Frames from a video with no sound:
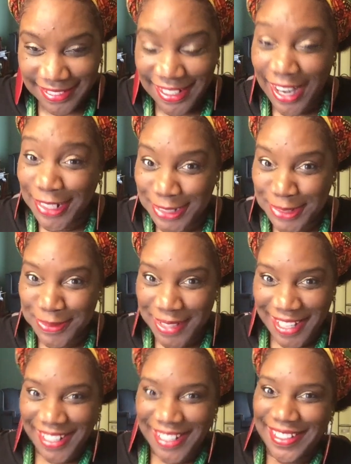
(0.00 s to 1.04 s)
are you
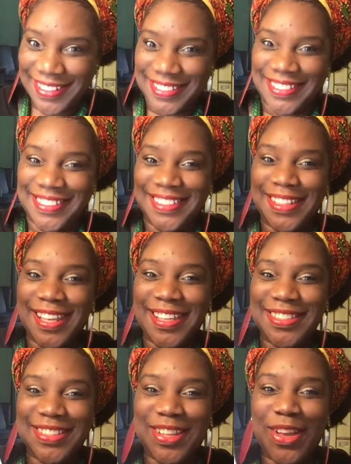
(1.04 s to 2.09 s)
ready,
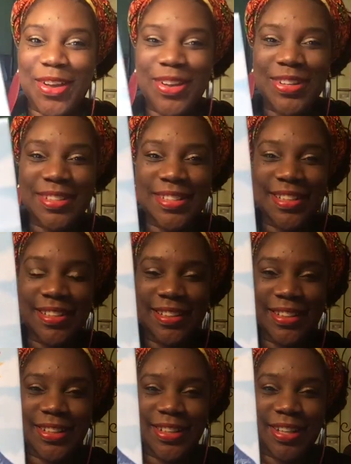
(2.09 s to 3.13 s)
is called
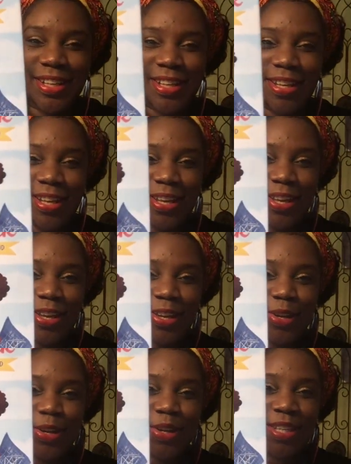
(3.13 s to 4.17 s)

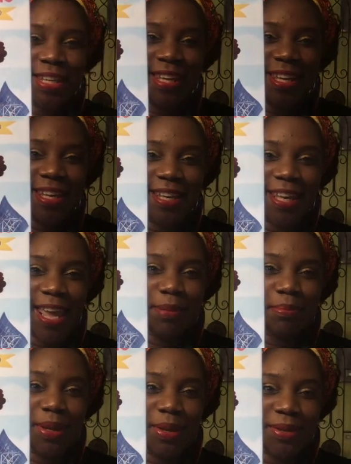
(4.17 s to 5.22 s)
Cookie
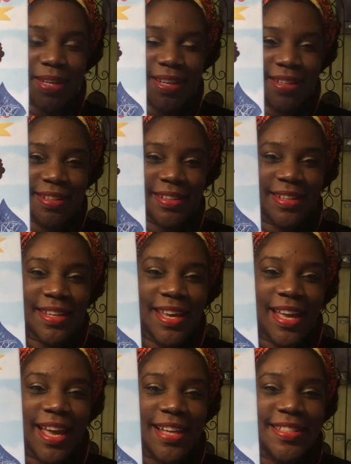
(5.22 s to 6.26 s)
and Milk,
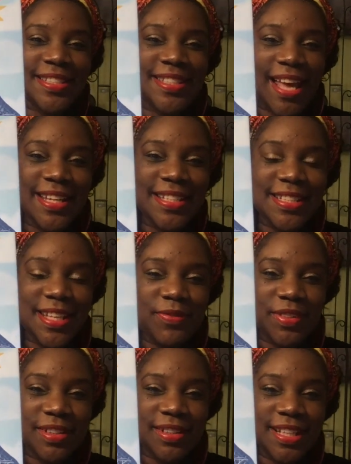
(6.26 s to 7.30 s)
A
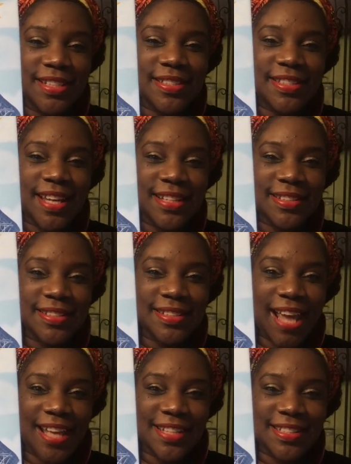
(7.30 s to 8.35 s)
Scientifically
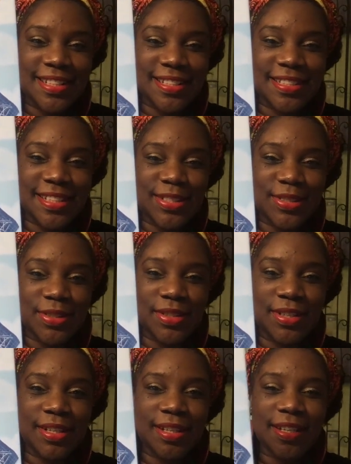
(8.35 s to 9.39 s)
Stunt-Tastic
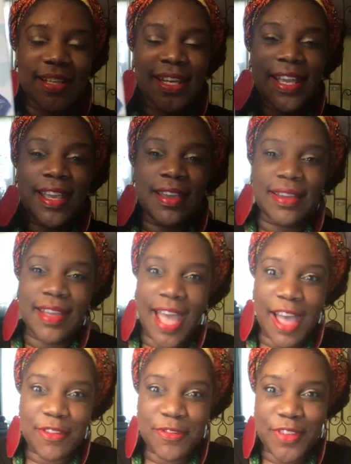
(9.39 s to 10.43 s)
Sisterhood.
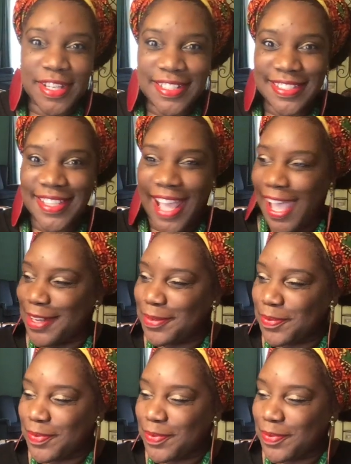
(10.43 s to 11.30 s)
How fun is that?